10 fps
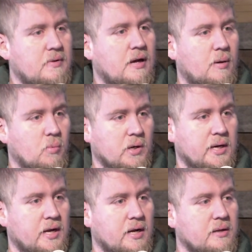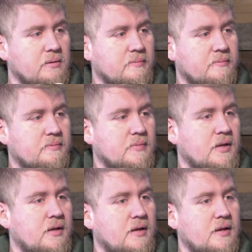I'm working on
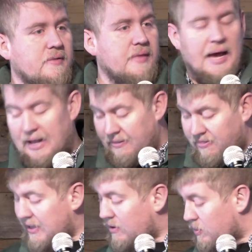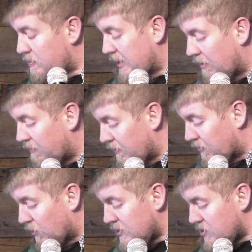it. That, I think, would be helpful
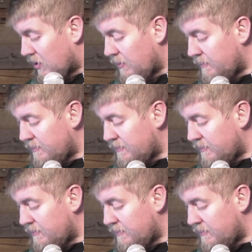for us all.